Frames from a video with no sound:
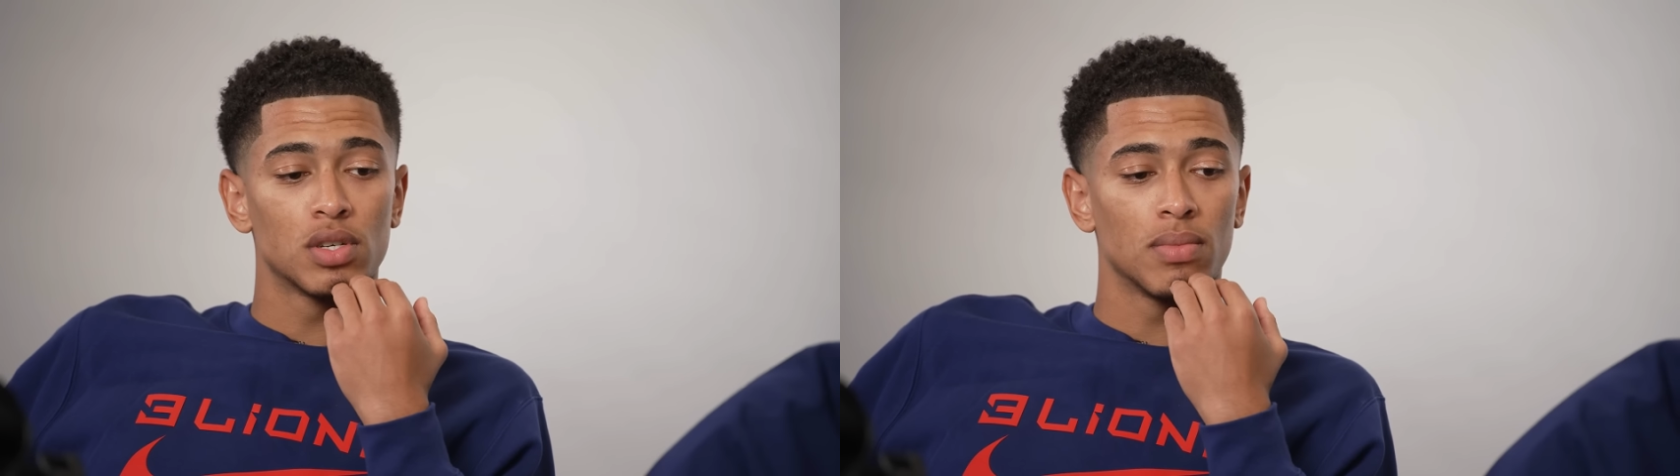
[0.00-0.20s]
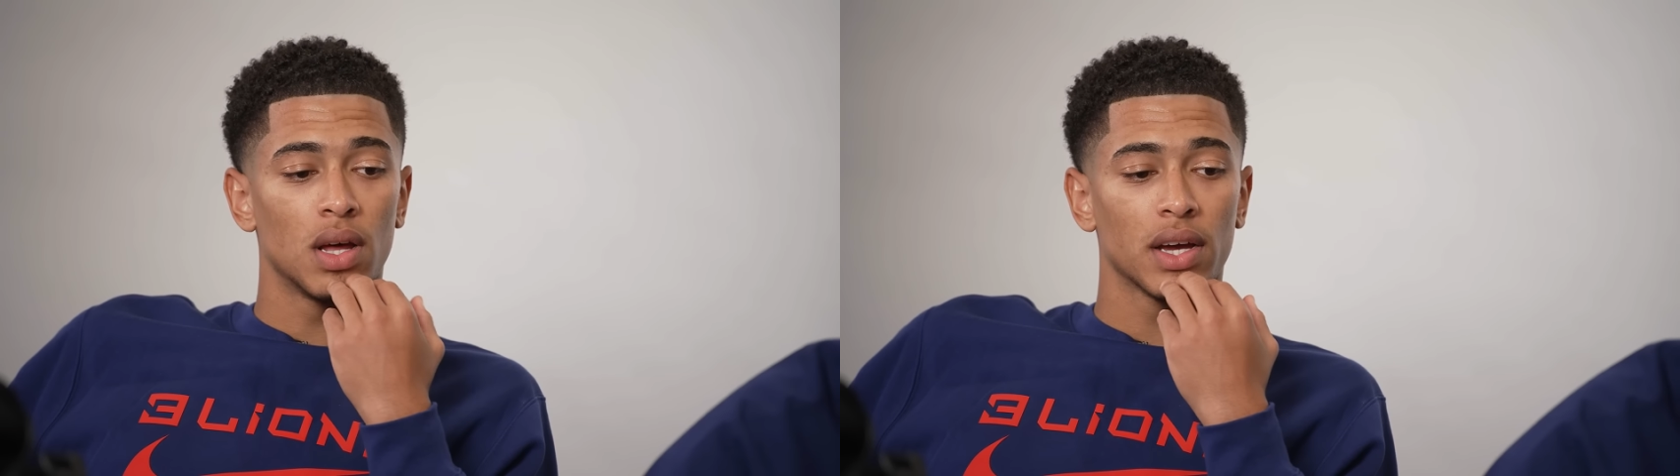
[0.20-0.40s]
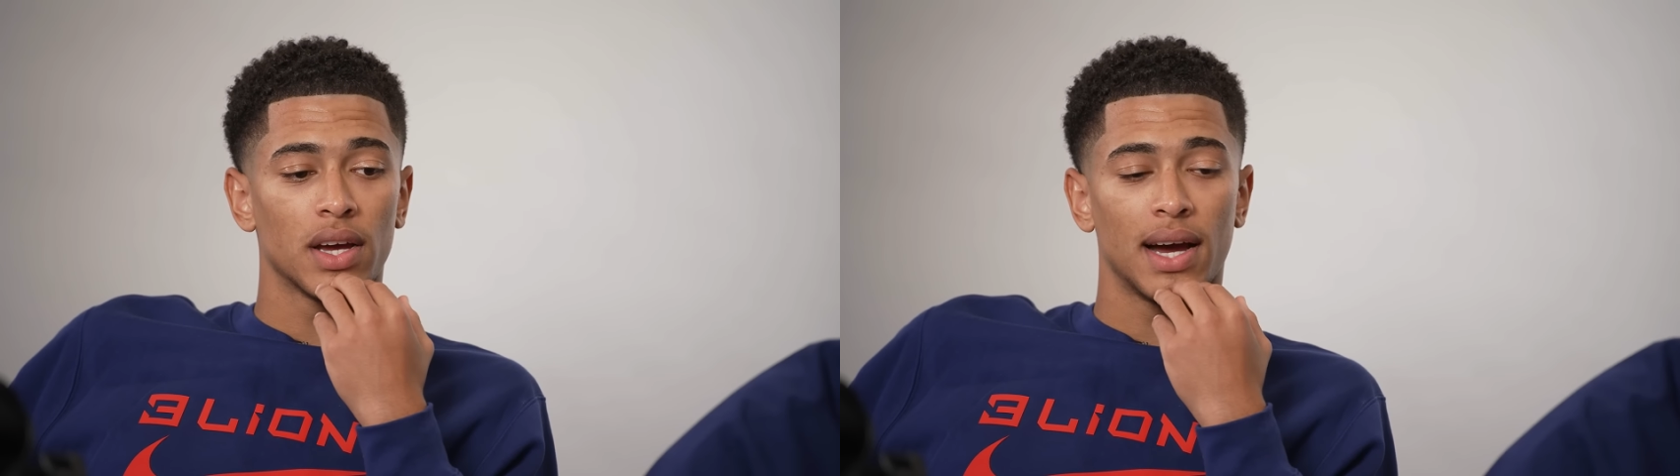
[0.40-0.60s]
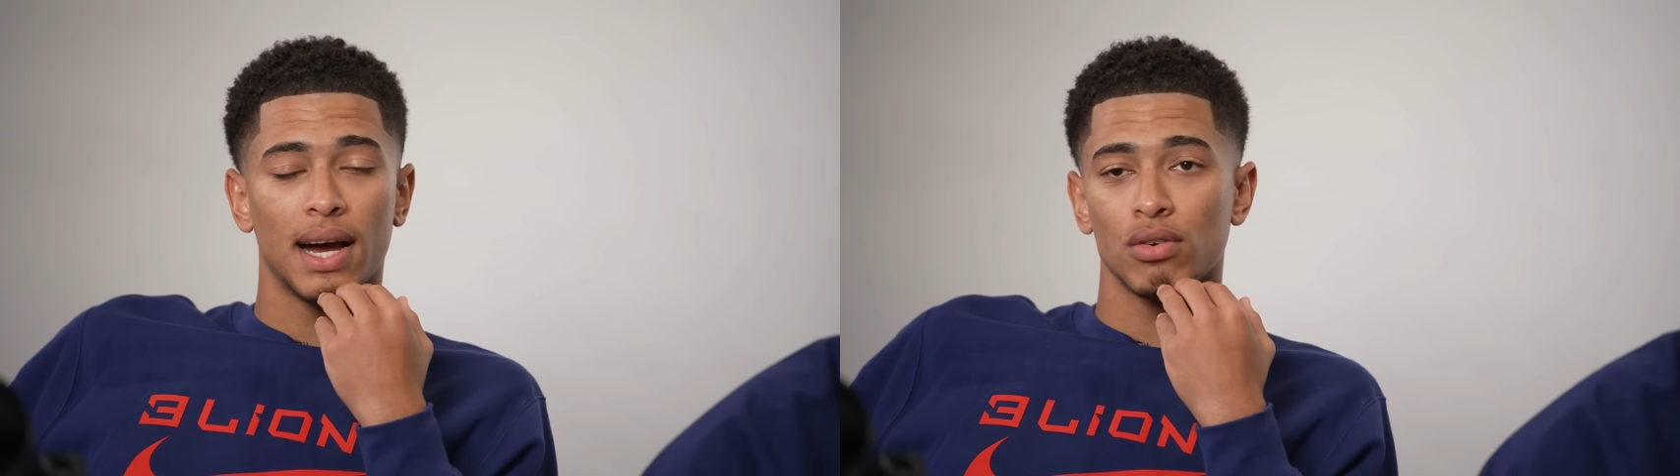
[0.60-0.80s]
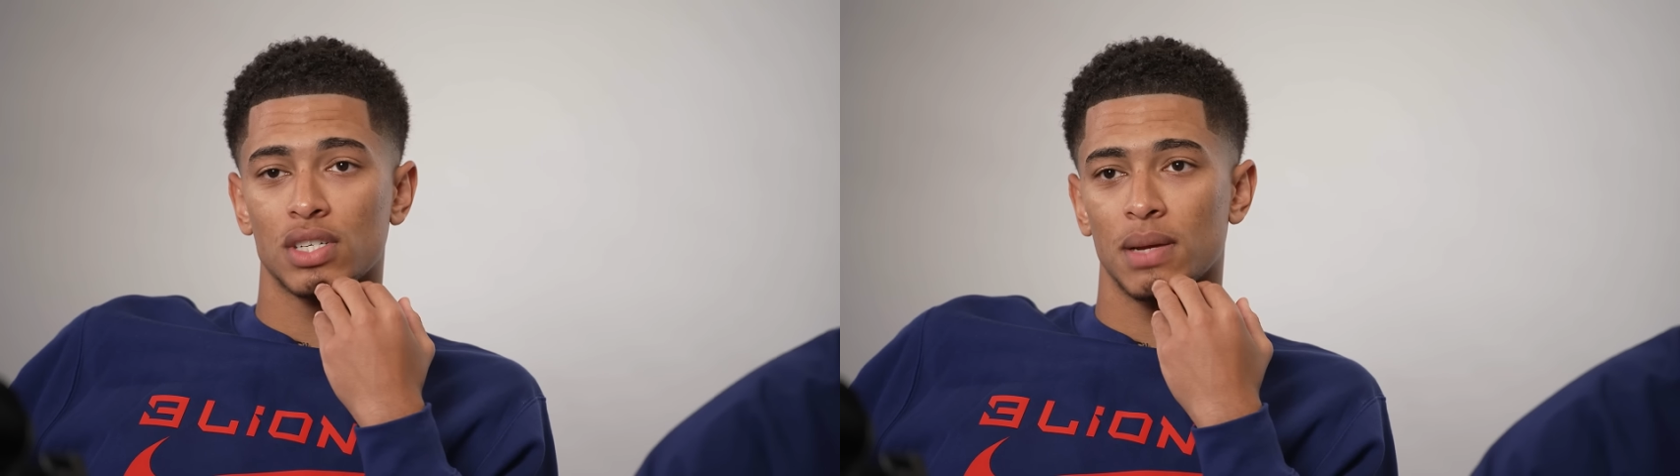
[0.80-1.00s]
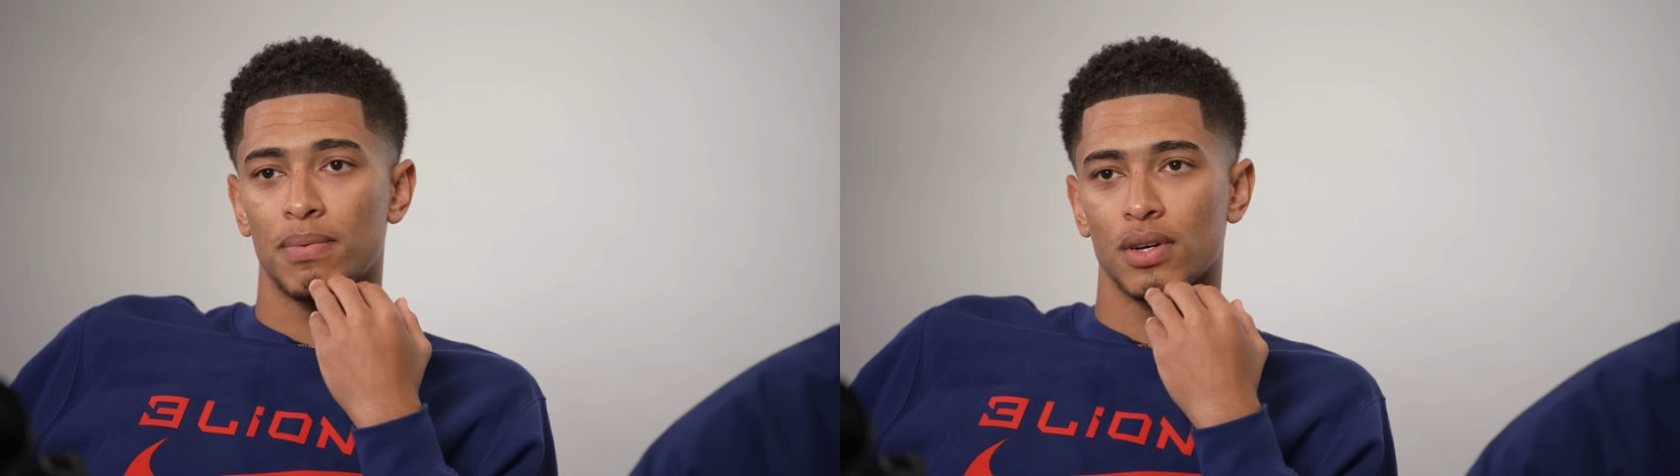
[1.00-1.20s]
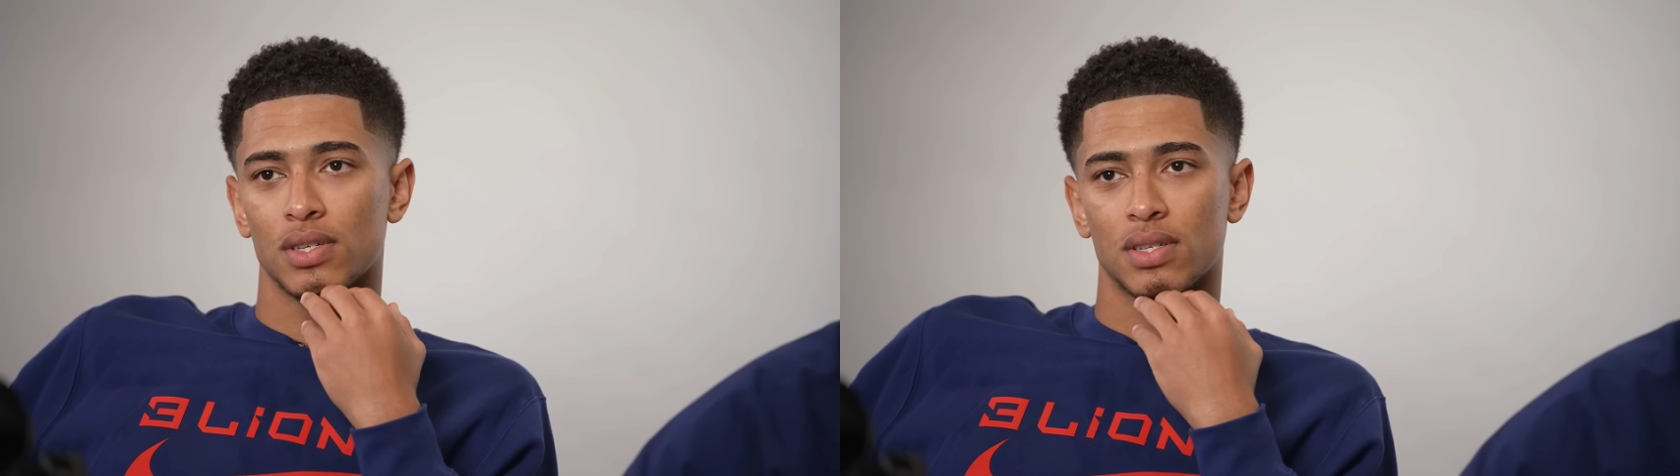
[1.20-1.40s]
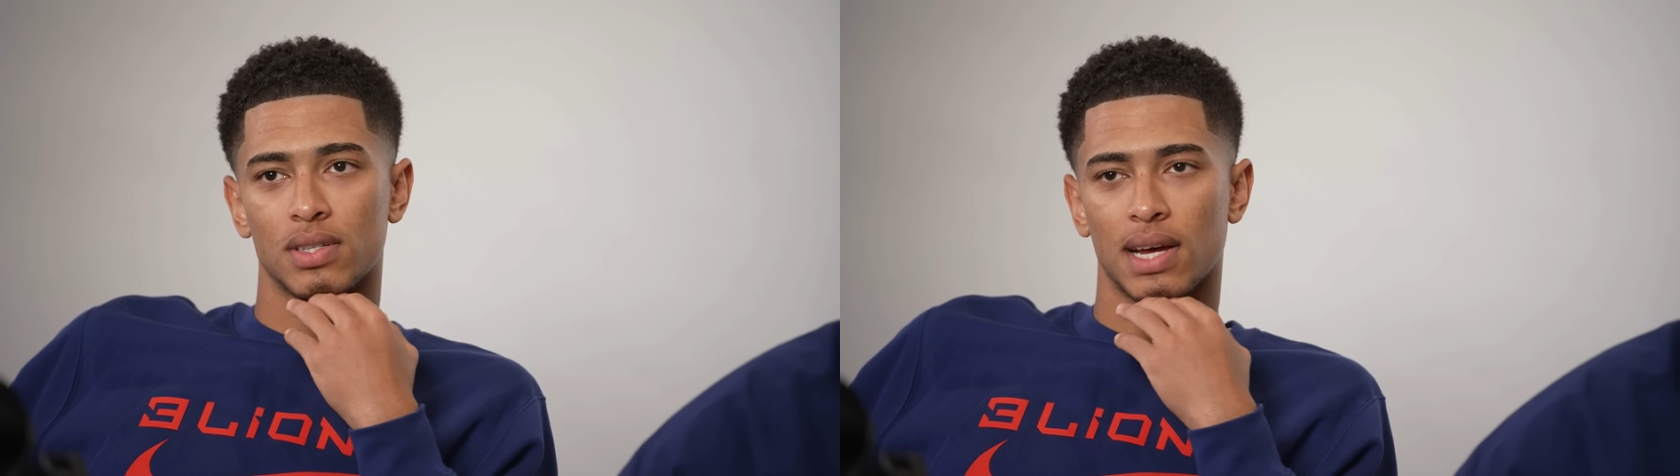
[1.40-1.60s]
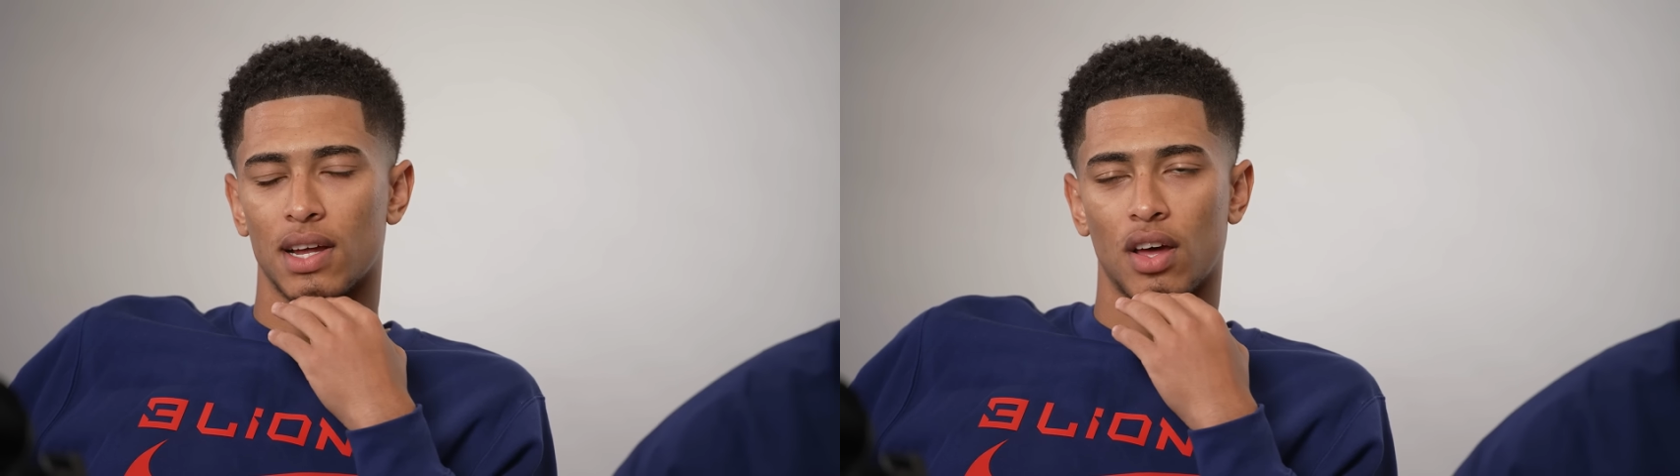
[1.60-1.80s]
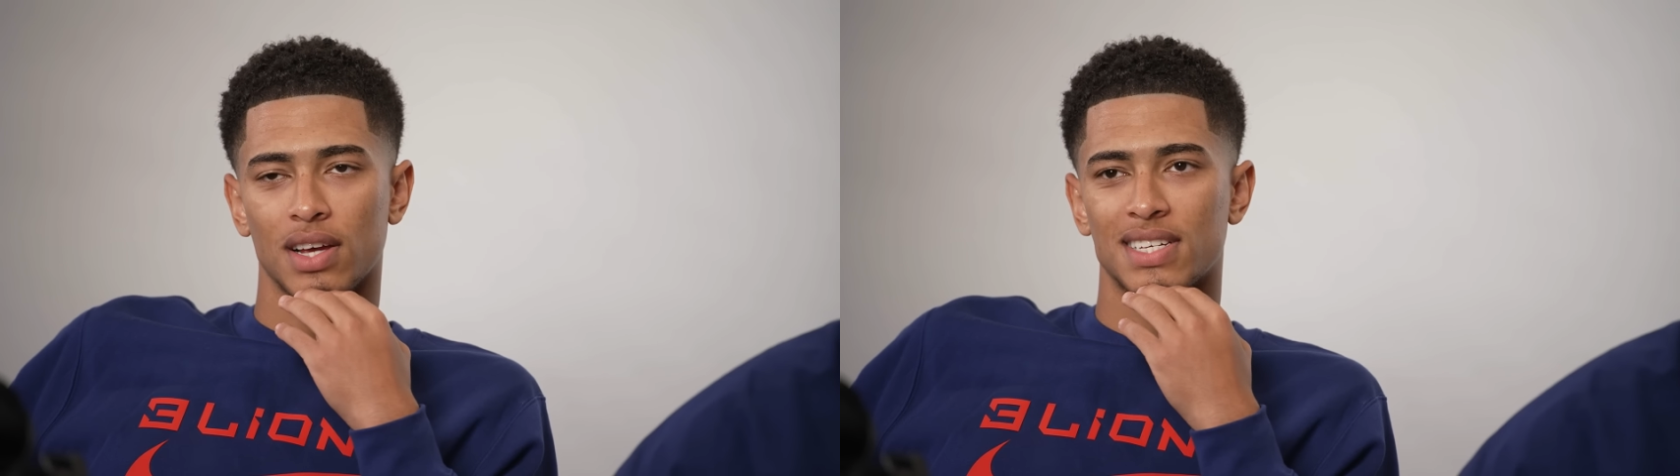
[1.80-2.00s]
some like uh, house slippers that are
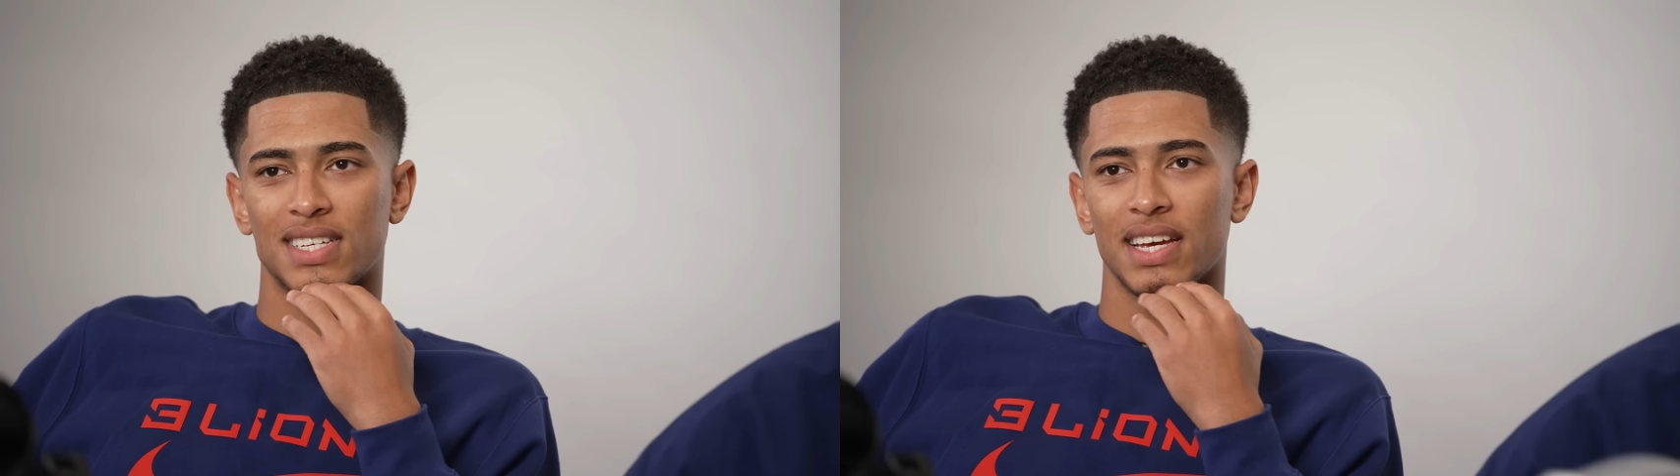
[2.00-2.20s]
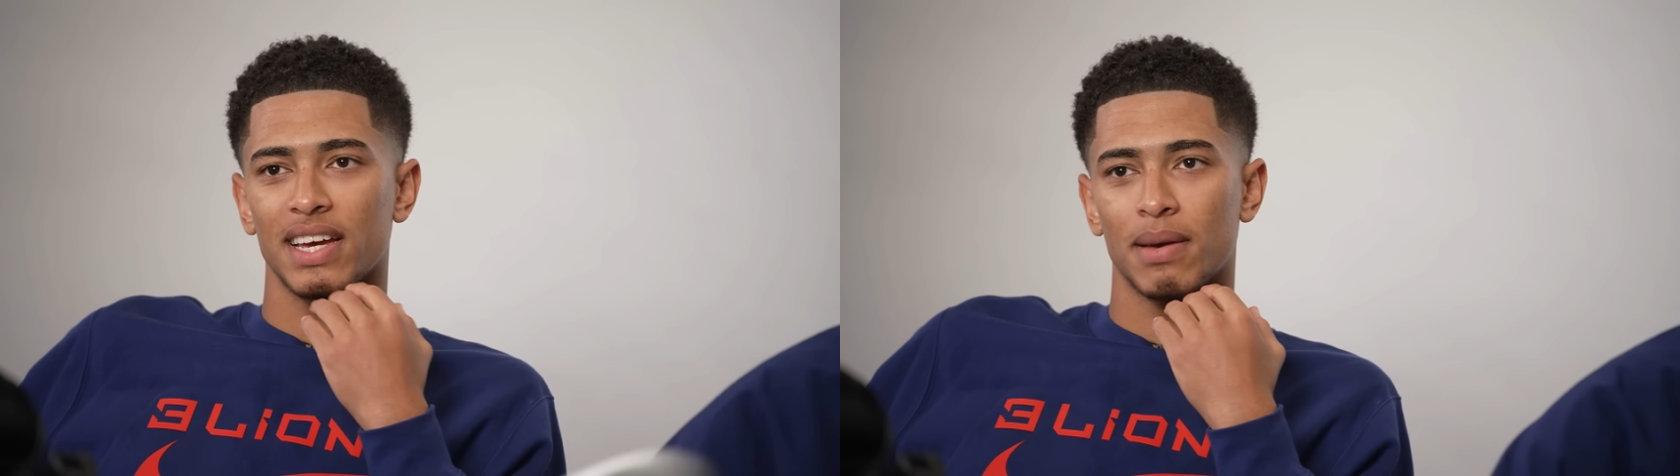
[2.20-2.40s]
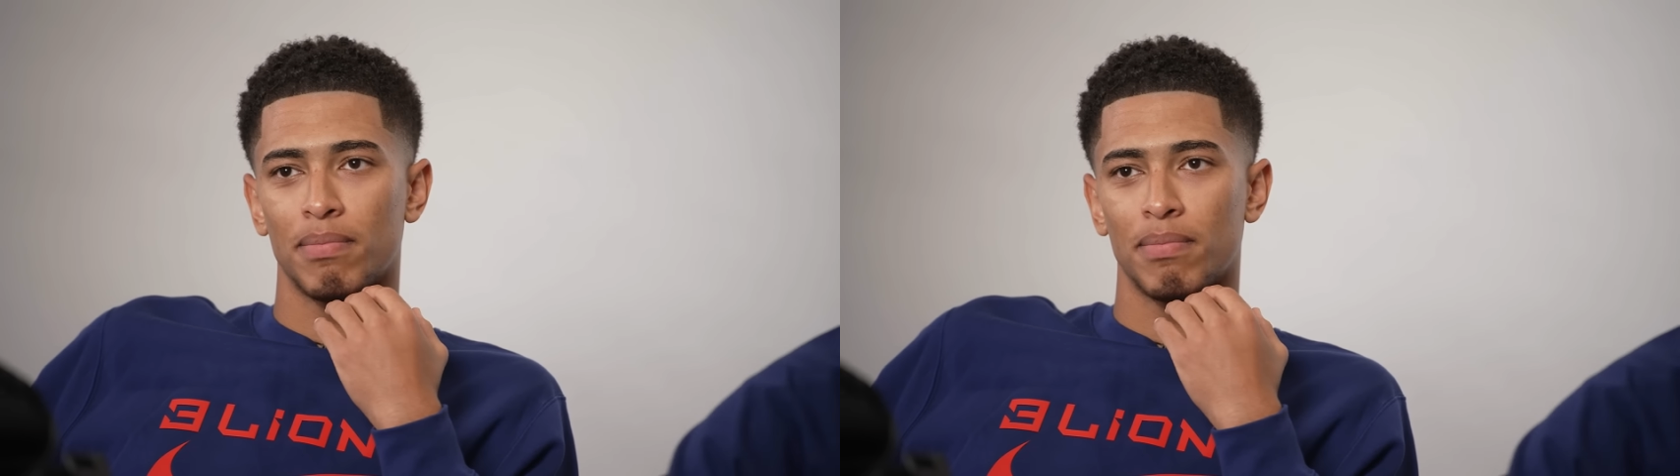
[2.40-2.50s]
like sick,